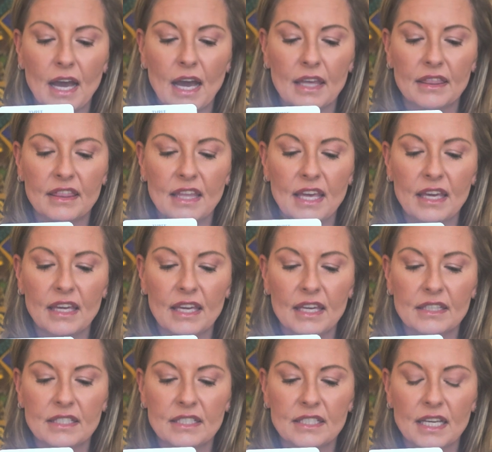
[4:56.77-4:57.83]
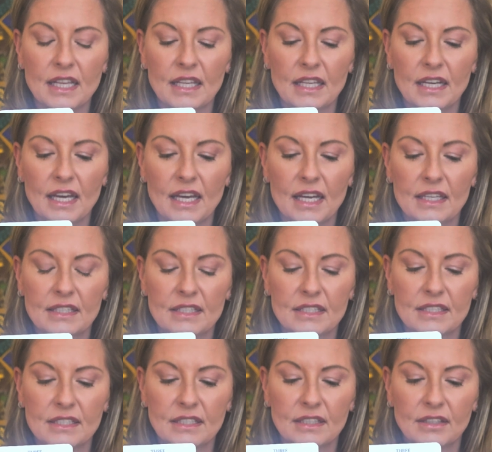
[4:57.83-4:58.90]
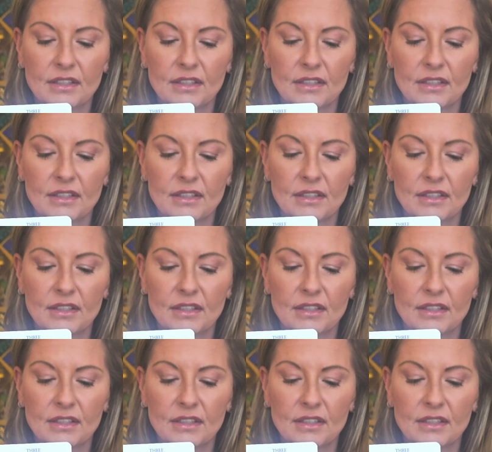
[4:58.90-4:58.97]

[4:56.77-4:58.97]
I think it's telling us